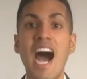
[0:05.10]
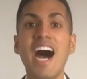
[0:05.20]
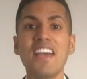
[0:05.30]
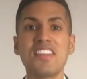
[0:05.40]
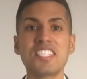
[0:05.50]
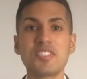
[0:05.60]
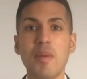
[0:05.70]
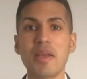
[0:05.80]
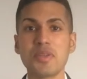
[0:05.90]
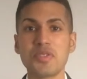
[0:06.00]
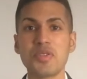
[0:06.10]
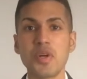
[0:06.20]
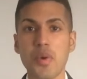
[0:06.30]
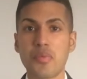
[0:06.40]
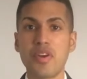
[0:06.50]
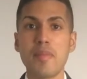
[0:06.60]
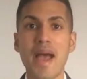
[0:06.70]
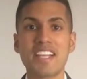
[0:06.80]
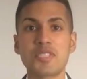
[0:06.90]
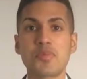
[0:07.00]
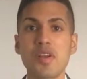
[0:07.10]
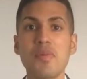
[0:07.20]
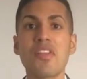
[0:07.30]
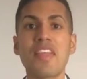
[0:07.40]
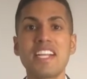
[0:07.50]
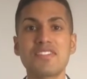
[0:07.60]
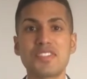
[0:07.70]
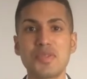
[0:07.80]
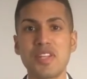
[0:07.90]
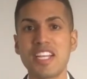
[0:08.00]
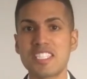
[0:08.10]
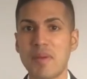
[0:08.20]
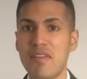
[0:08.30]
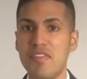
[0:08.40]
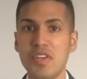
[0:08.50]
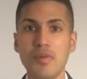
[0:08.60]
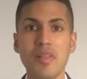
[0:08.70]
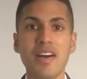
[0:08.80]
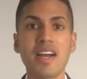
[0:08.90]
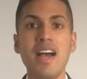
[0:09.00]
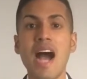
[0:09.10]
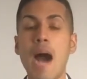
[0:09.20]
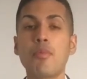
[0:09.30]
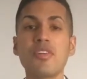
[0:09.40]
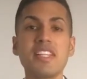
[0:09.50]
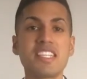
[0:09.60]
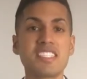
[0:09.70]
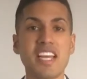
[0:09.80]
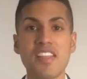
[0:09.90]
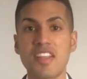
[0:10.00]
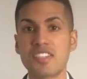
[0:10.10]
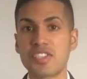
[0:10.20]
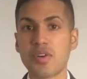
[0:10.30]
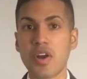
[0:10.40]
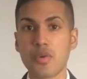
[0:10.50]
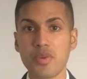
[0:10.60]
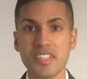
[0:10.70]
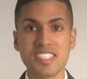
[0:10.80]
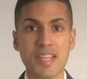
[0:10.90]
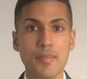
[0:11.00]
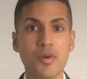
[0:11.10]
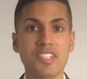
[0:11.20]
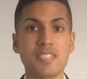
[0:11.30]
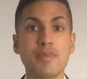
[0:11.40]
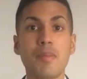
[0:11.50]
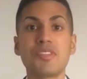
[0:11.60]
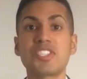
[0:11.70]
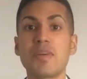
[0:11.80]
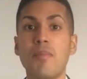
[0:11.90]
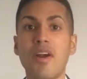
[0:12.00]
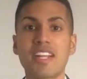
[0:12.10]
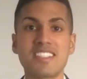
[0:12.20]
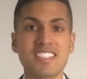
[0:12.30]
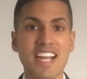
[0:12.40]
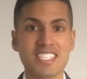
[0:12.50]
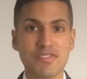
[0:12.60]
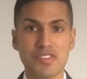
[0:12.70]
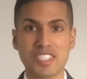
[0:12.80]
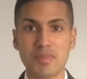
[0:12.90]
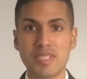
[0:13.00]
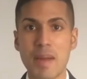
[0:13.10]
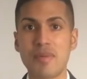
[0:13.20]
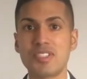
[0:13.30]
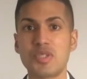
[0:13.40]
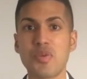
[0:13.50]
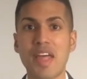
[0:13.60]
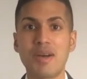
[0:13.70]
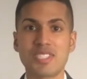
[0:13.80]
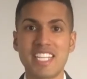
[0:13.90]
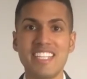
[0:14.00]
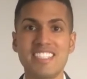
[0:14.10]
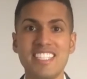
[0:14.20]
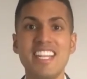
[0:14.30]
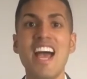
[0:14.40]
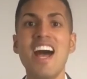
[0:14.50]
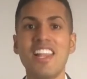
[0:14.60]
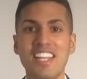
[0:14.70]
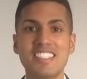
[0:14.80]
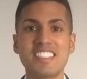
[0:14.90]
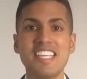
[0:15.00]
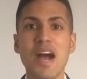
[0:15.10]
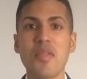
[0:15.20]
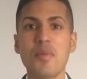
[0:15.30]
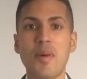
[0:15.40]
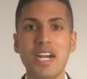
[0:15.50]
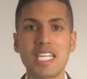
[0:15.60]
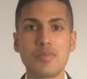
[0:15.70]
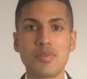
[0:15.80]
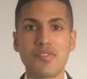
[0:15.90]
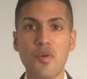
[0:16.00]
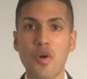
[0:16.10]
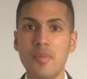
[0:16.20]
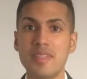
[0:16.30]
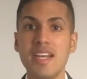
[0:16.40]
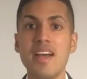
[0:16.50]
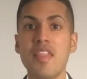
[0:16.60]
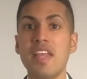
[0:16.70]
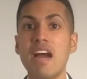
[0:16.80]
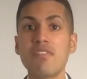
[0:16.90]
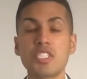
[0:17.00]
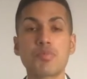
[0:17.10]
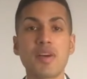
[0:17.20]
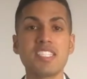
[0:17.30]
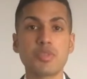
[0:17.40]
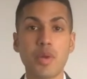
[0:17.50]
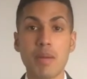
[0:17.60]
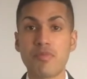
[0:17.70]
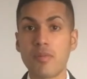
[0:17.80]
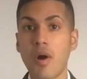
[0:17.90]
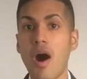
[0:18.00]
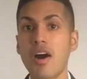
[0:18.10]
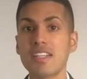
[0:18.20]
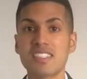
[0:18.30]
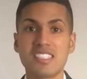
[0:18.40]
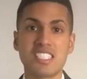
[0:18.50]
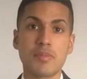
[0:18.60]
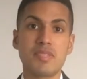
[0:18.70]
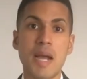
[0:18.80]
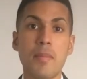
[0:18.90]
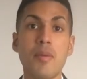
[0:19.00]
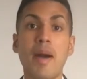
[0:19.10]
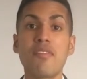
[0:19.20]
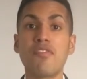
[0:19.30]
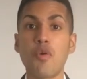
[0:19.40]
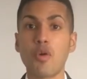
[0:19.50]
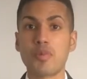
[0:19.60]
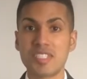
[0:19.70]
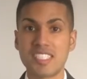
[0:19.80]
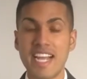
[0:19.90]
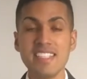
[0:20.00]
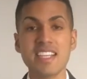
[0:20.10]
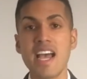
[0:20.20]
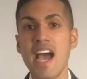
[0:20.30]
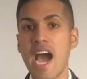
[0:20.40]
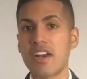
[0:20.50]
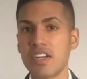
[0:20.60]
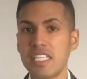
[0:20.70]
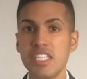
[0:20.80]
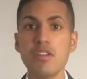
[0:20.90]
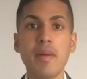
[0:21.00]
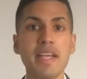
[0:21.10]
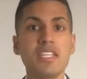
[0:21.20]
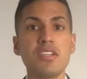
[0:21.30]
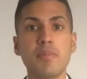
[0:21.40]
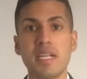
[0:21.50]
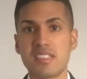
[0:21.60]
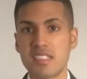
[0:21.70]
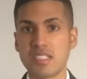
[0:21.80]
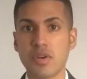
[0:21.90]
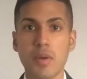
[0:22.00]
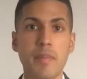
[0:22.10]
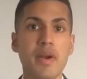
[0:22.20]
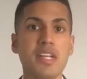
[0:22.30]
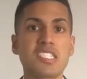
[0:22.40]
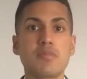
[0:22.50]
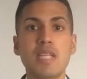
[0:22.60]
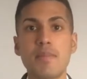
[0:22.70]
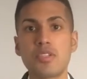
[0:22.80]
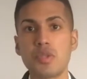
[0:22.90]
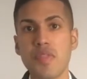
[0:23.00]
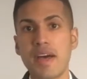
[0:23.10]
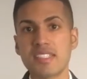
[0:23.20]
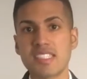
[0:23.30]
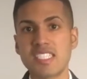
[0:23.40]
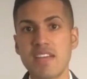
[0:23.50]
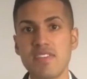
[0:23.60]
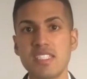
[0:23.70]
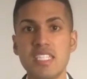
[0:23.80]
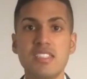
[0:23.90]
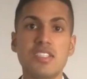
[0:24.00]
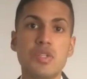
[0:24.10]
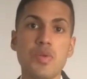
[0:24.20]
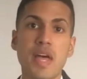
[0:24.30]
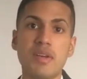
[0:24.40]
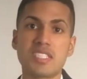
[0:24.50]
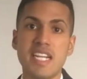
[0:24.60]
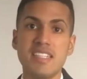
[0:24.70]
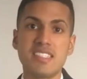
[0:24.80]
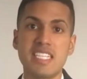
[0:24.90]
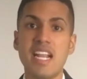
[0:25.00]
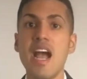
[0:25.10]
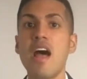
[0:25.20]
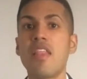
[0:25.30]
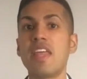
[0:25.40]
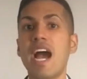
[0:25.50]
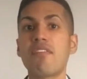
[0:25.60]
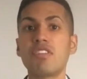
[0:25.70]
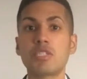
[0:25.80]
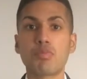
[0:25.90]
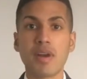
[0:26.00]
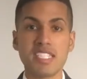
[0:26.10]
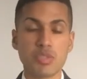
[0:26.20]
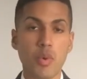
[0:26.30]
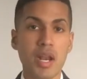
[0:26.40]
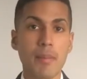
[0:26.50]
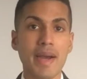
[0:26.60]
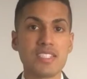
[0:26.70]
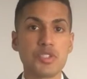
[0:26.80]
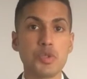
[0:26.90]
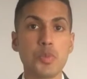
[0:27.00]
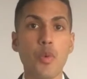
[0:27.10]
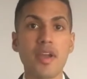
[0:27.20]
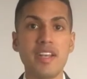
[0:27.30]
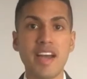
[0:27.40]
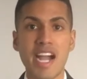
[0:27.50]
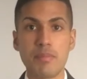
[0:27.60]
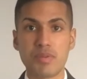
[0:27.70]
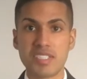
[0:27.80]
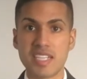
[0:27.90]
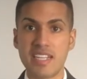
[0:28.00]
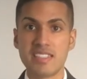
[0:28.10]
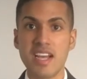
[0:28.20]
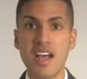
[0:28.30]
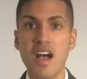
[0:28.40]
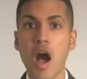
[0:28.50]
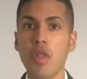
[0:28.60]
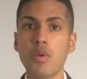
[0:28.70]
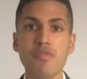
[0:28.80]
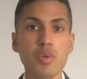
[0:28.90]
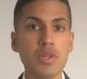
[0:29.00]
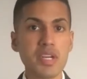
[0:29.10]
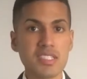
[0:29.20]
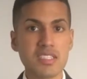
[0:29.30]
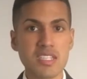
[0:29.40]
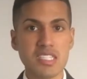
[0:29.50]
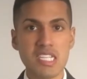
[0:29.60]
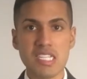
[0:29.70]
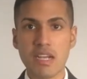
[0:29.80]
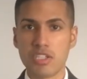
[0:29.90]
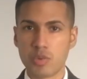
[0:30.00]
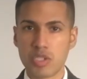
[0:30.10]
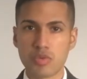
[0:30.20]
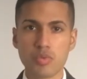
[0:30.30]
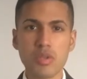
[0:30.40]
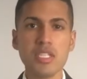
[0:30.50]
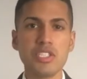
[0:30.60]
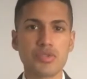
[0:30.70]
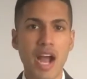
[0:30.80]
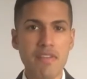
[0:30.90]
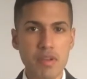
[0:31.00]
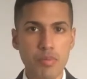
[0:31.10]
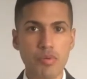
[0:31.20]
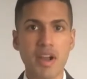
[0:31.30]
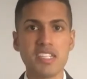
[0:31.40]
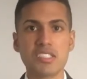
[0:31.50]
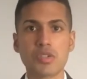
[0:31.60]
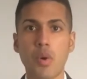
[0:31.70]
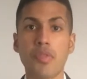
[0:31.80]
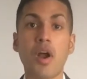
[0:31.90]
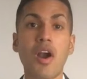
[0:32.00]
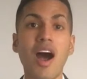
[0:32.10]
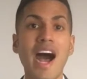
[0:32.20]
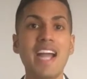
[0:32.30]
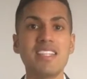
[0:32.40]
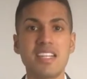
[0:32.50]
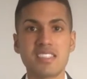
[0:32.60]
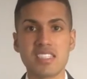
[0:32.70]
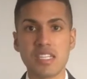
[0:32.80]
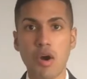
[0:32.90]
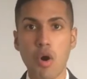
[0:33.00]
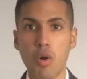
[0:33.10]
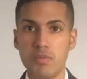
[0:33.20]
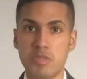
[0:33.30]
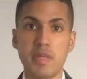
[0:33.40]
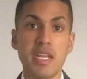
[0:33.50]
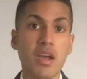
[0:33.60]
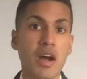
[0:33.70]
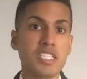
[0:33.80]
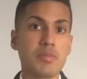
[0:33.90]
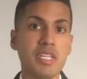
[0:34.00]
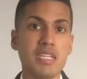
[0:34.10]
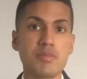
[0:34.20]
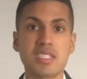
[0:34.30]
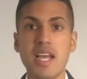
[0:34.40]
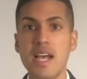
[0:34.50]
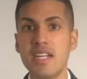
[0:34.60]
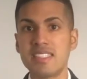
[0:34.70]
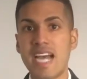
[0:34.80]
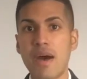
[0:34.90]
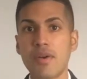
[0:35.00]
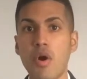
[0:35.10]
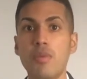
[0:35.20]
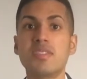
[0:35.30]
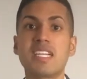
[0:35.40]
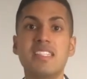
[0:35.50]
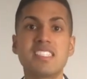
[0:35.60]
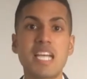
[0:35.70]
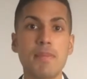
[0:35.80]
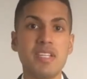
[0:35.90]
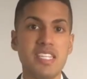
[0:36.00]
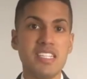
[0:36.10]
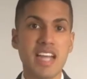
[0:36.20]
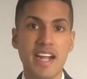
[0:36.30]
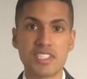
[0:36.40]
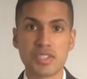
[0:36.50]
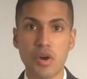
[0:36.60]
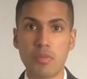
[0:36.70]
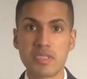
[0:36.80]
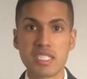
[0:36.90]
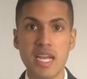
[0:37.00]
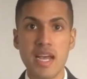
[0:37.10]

Hi, this is Michael Duggal with REMAX Premier. Thanks for tuning into my video blog. I'm really excited that the Toronto Real Estate Board has published the market stats for September 2018. Let's see how the market performed. The average price went up from August to September by 4%, and on a year by year basis, so comparing September 2017 to 2018, the average price went up by 2.9%. Although, if we look into the details, what's really driving price growth are high density homes, meaning condominiums, townhomes, and semi-detached homes.